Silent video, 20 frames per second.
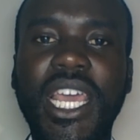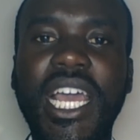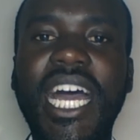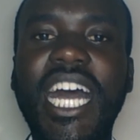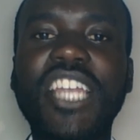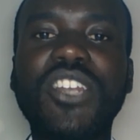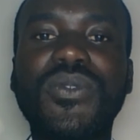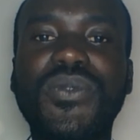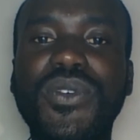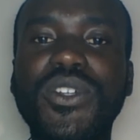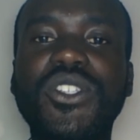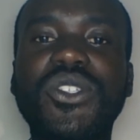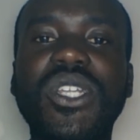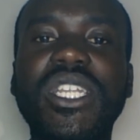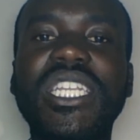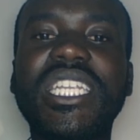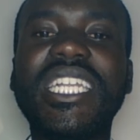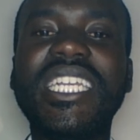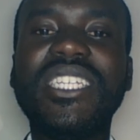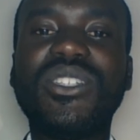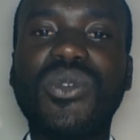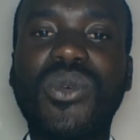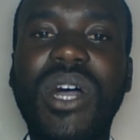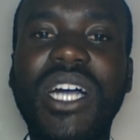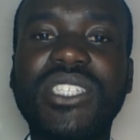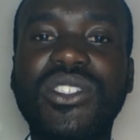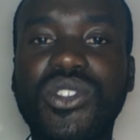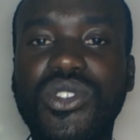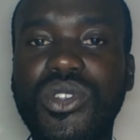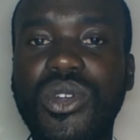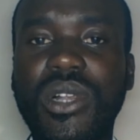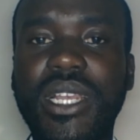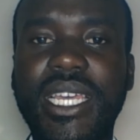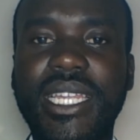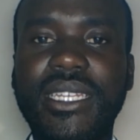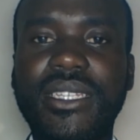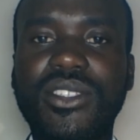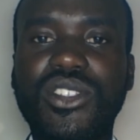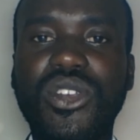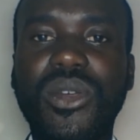Unfortunately, it was
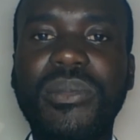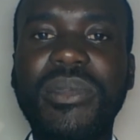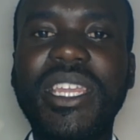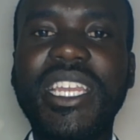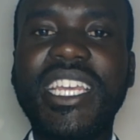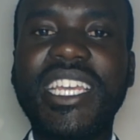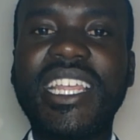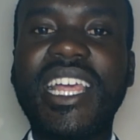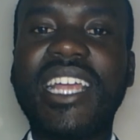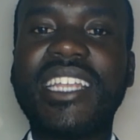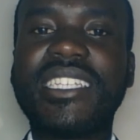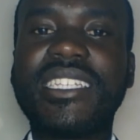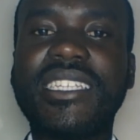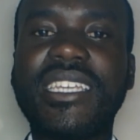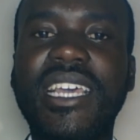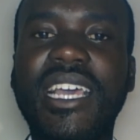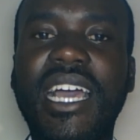stolen, so meaning that